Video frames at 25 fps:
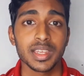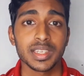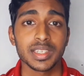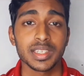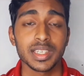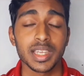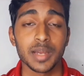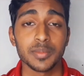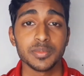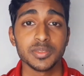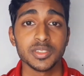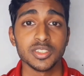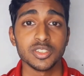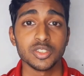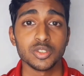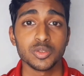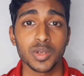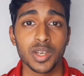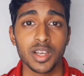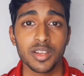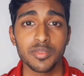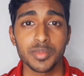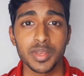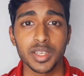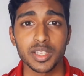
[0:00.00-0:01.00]
captures
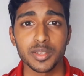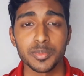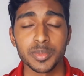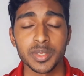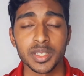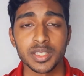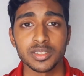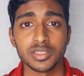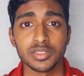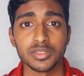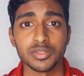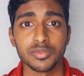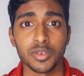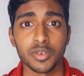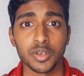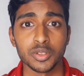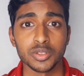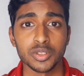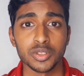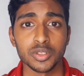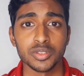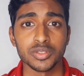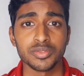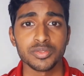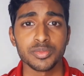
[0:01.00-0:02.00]
12 megapixel
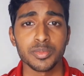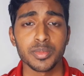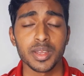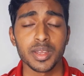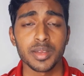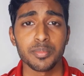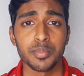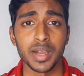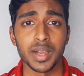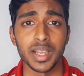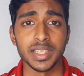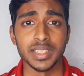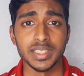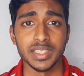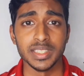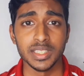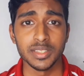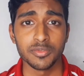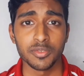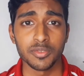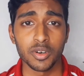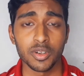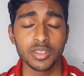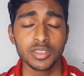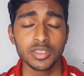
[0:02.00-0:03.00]
photos by
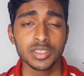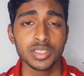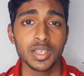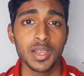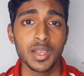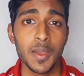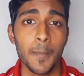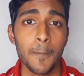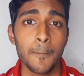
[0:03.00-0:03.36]
default,